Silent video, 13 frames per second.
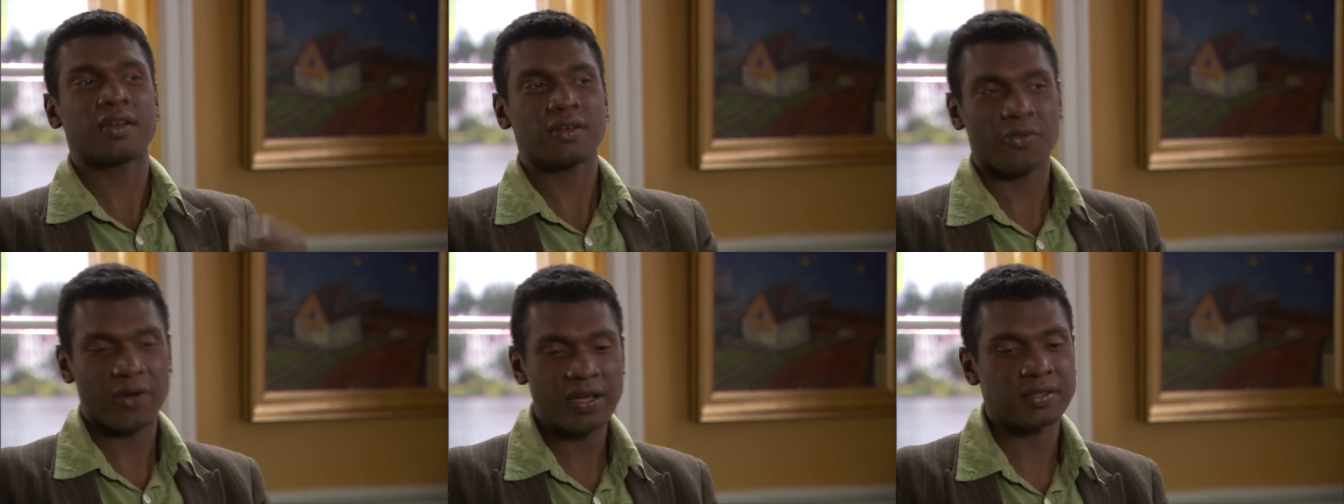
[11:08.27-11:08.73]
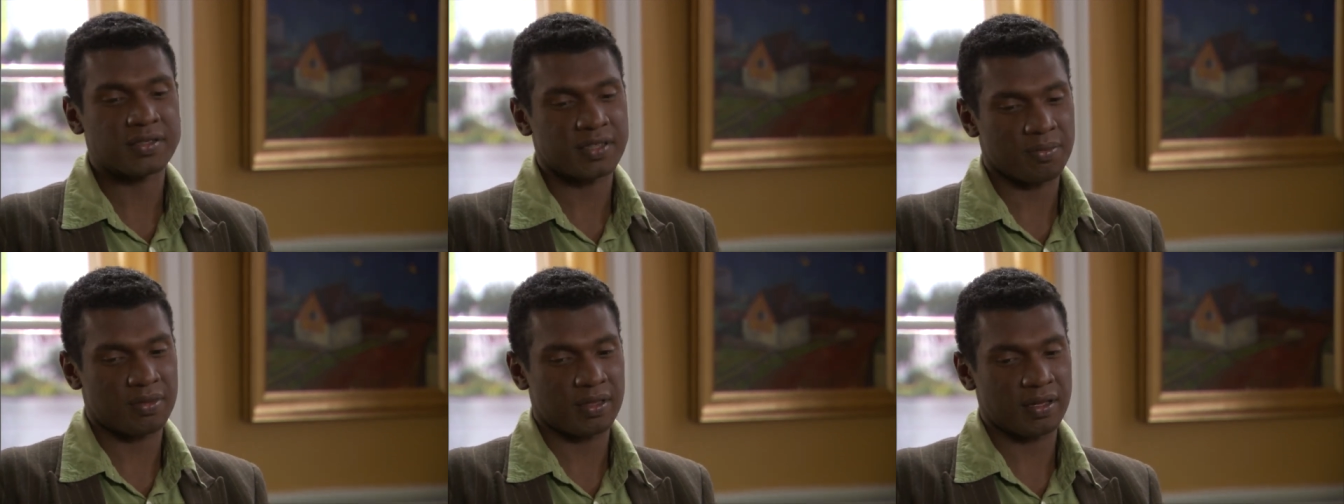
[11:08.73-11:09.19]
and creating
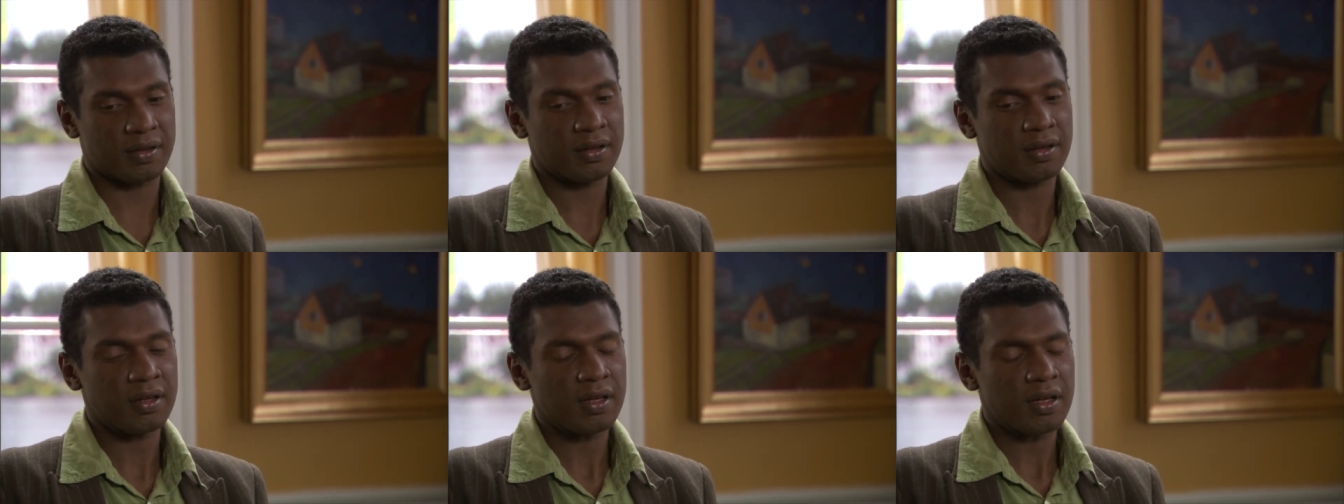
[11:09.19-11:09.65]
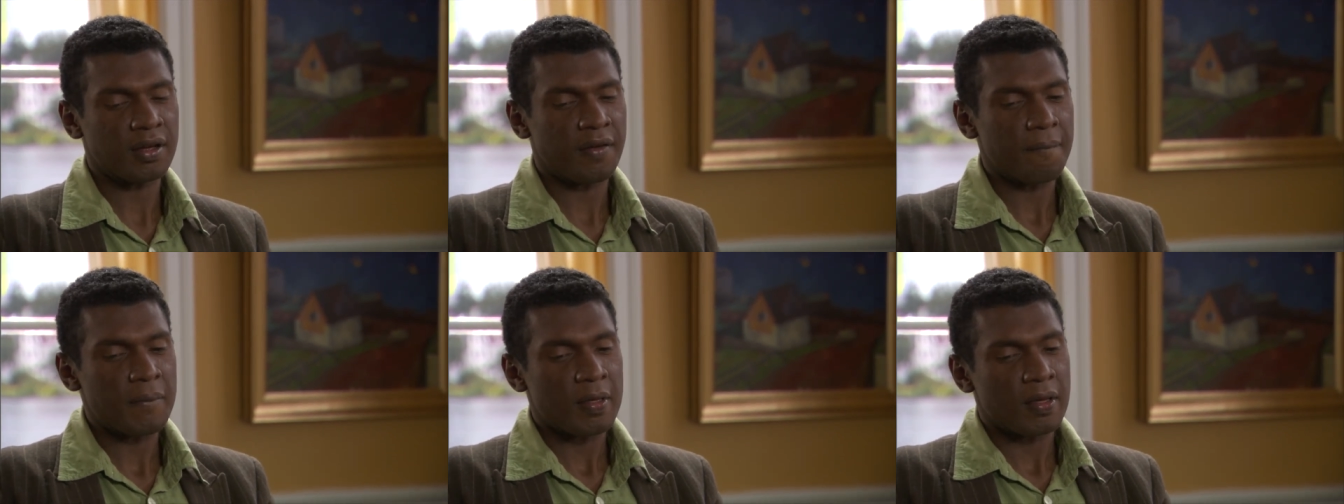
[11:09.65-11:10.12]
something. Right.
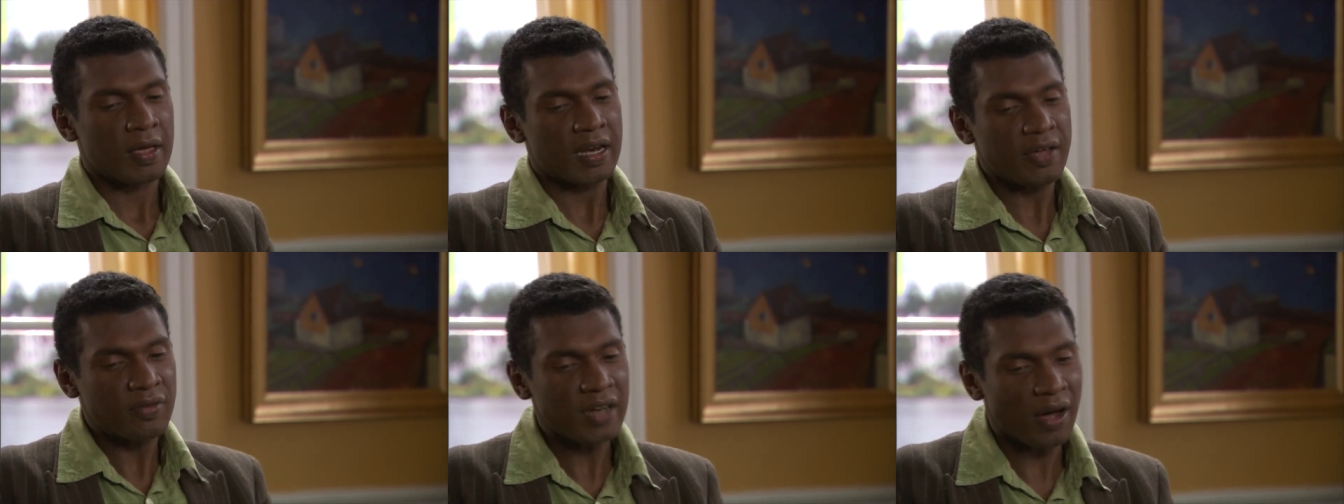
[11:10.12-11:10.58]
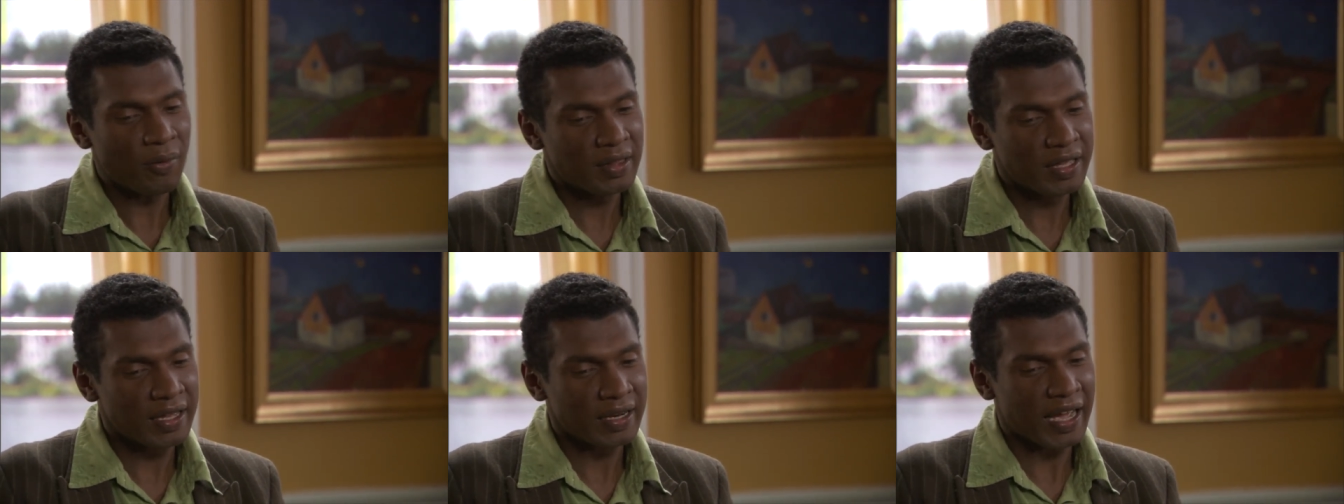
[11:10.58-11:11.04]
And every now
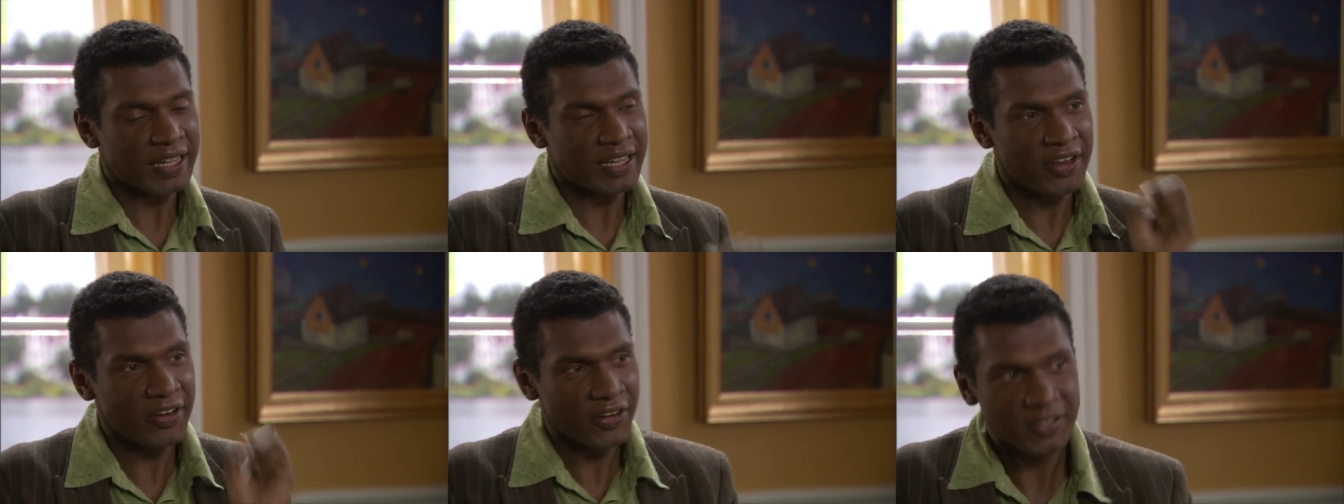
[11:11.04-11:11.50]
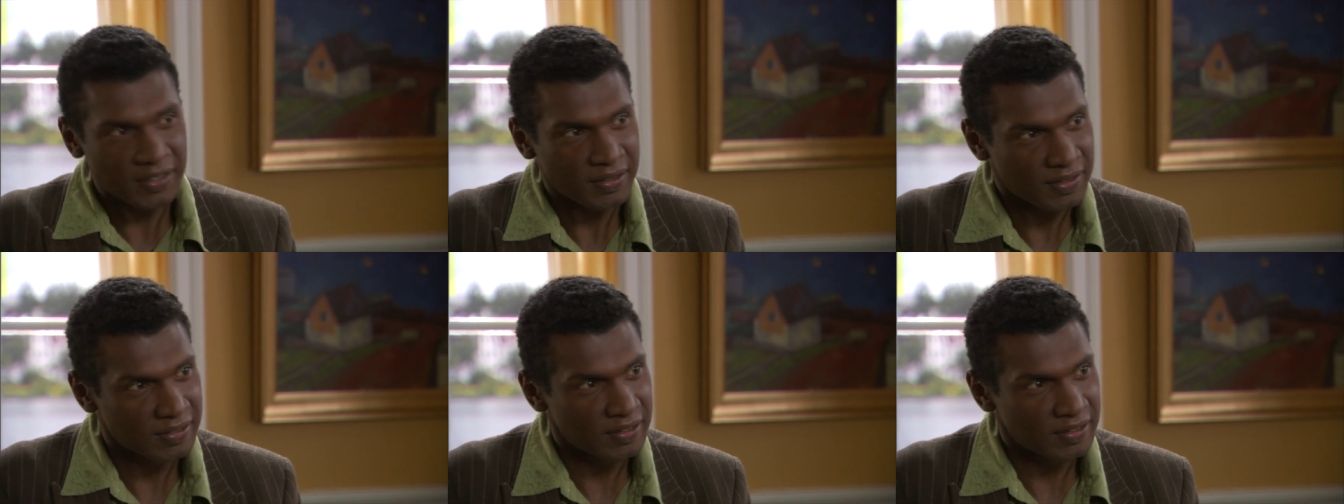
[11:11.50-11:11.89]
and then I hear,